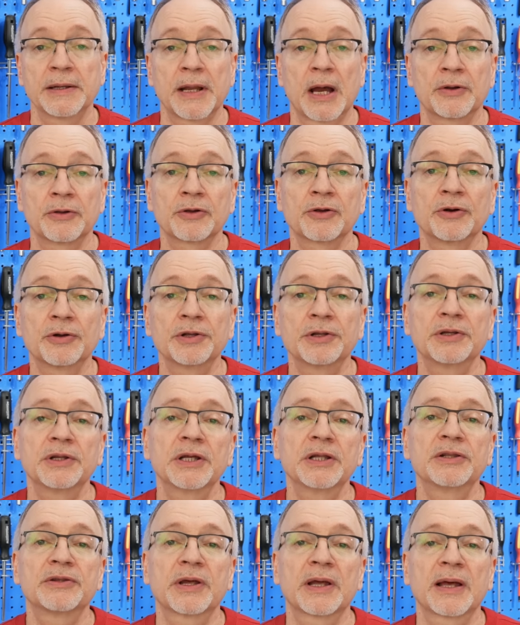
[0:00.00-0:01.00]
Now you're going to
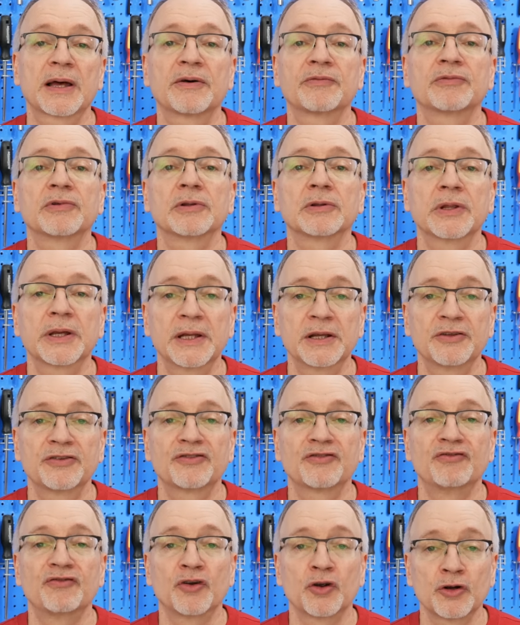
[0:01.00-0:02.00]
need to have the
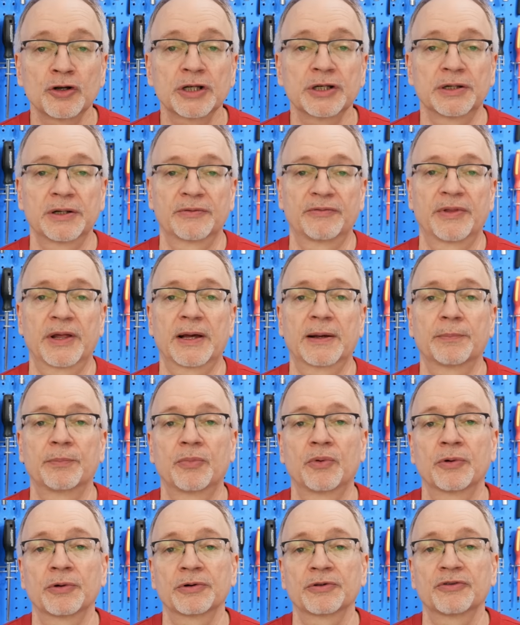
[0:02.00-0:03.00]
latest version of that
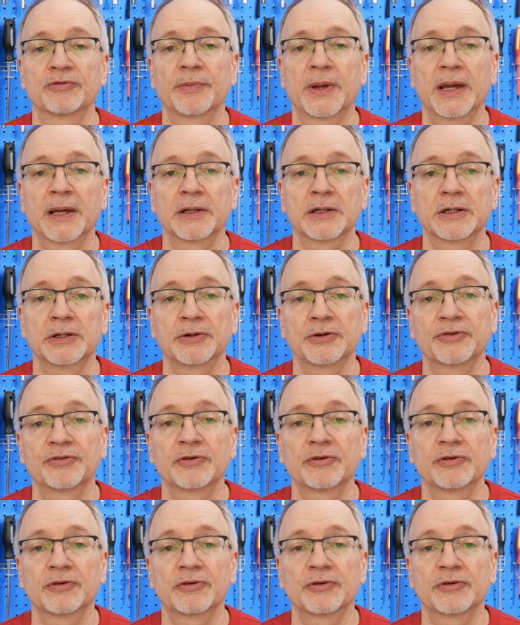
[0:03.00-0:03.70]
boards manager,